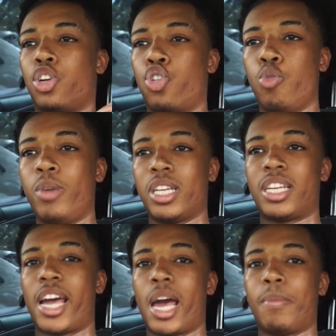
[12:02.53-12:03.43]
GroupMe is
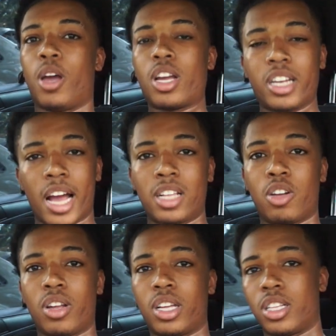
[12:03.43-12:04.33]
an app. Y'all can
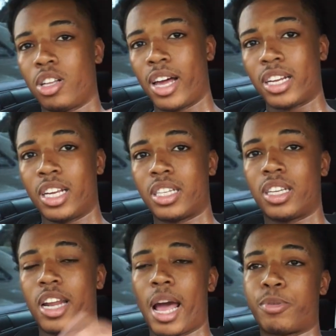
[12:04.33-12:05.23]
download it. It look like this
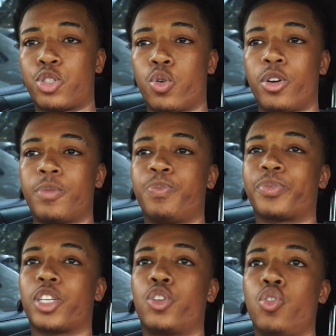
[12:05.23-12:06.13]
in the App Store.
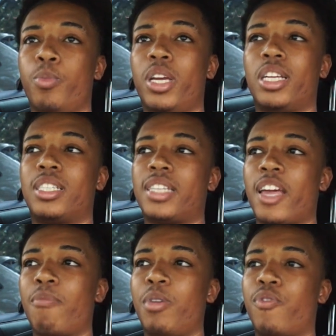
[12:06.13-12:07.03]
GroupMe has
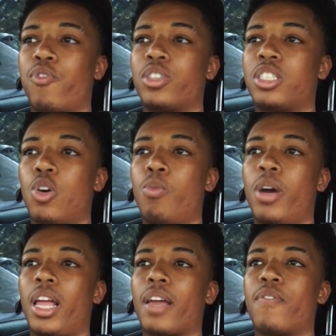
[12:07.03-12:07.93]
saved me for so
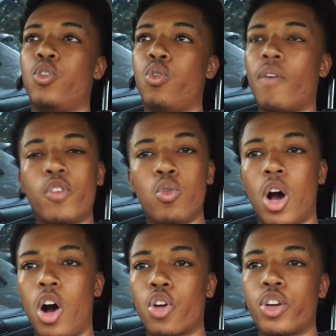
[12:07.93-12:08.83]
much. Like, if you
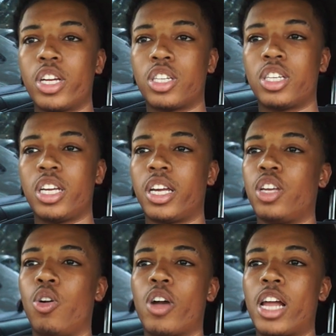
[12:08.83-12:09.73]
hungry as shit and
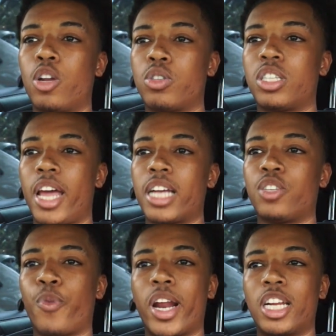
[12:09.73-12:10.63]
you don't got no snacks,
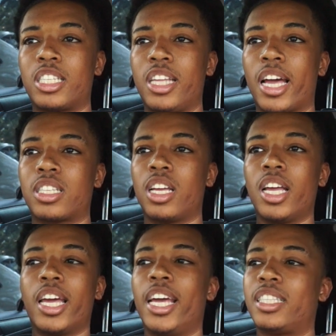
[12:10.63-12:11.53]
you ran out of snacks,
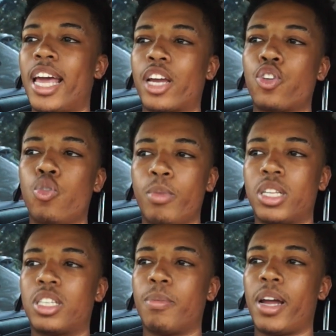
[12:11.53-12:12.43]
hit that GroupMe.
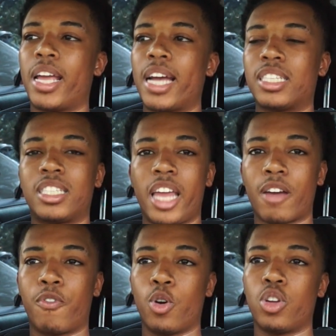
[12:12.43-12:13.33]
Somebody has a
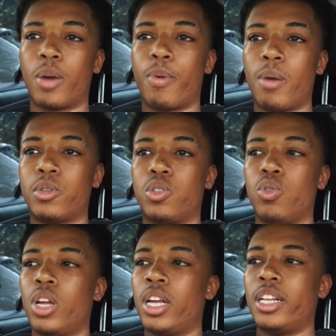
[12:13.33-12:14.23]
snack for you. I promise you.
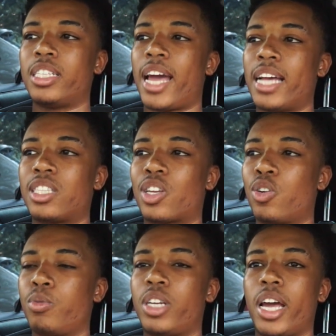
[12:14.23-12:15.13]
Just ask the
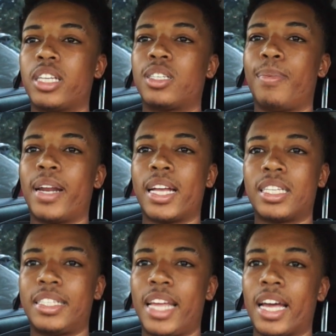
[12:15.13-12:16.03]
group chat. Somebody has a
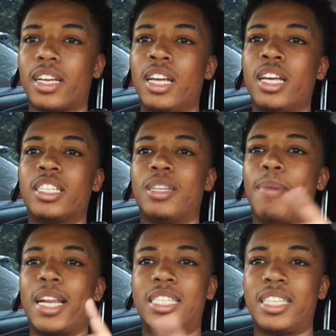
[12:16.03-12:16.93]
snack.
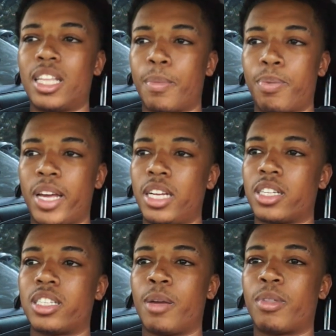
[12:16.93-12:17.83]
Somebody selling plate or
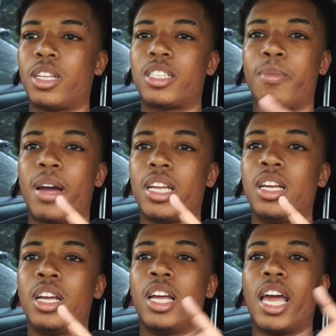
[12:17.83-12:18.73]
something. Somebody.
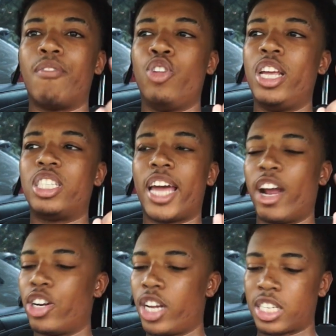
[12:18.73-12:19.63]
If you need your
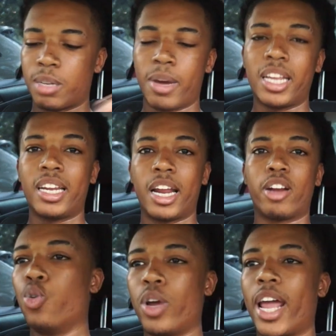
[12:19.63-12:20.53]
hair done, somebody in
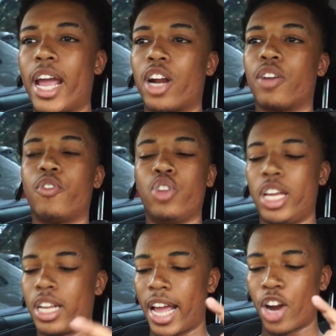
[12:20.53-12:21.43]
there doing hair. If you
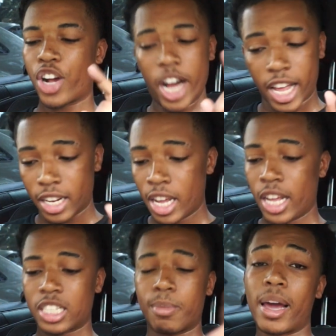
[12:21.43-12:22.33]
need a haircut,
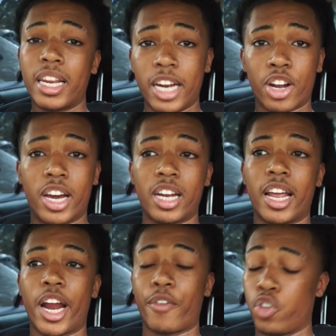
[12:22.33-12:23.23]
somebody in there cutting
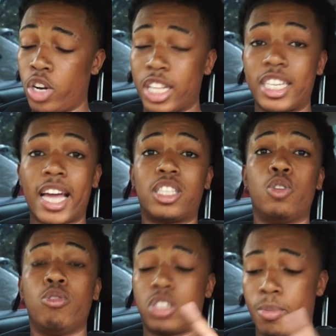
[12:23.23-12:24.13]
hair. If you need a
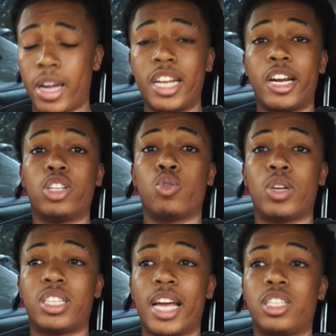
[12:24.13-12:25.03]
tattoo, somebody in there
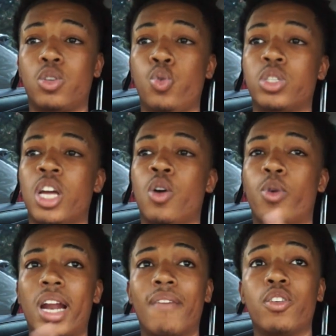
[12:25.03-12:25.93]
doing tattoos.
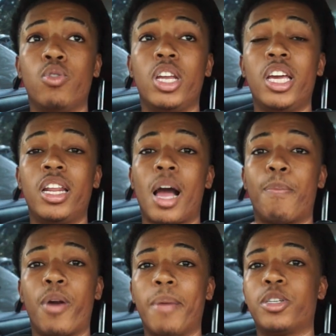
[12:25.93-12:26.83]
Whatever you need, I
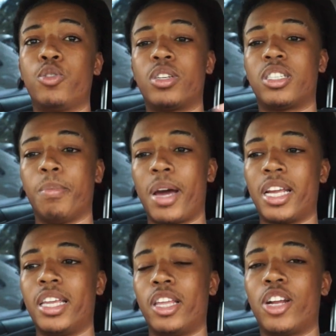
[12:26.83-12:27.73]
promise you, it's
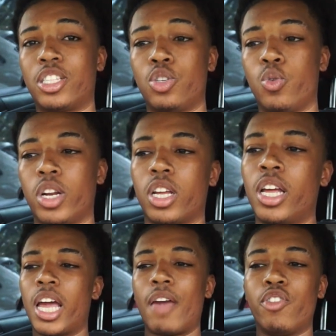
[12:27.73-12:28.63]
somebody in there that's doing it.
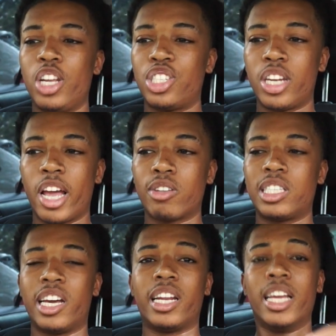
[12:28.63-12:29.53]
If you need your nails
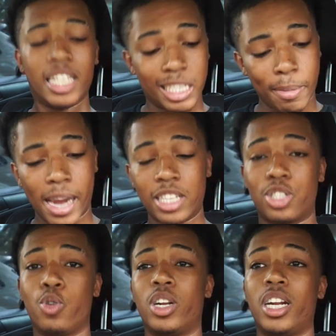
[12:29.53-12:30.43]
done, somebody's
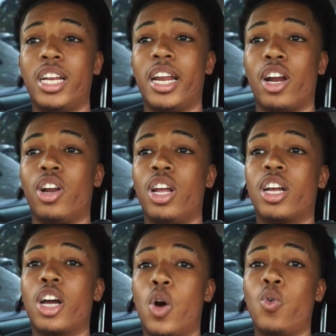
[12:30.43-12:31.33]
doing it in there.
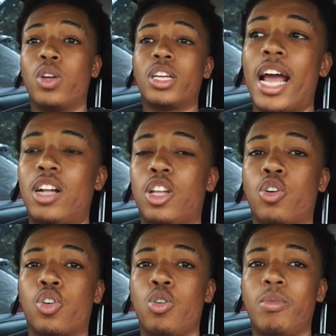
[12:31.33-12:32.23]
Go
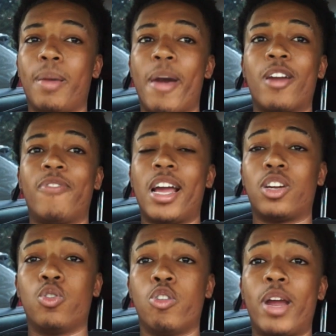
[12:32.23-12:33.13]
download GroupMe. As a matter of
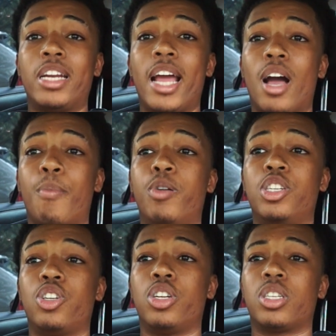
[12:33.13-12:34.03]
fact, do it right now. I'm pretty
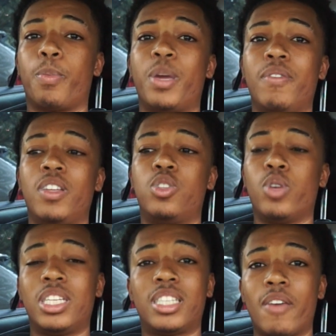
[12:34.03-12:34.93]
sure there's a
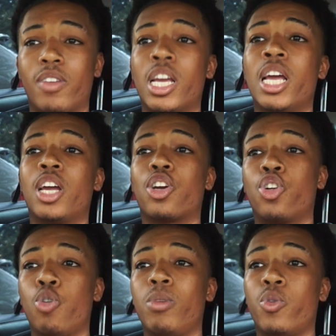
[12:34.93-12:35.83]
PV27
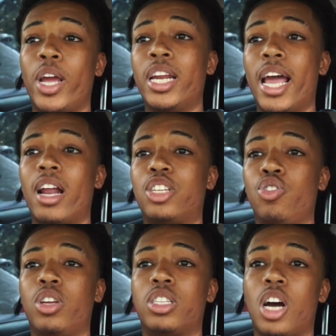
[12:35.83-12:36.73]
GroupMe right now that
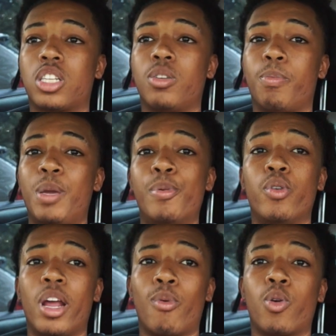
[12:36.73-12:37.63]
you can talk to people
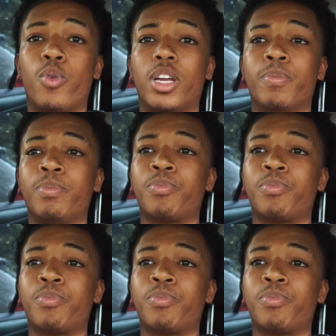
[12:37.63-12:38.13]
and network with.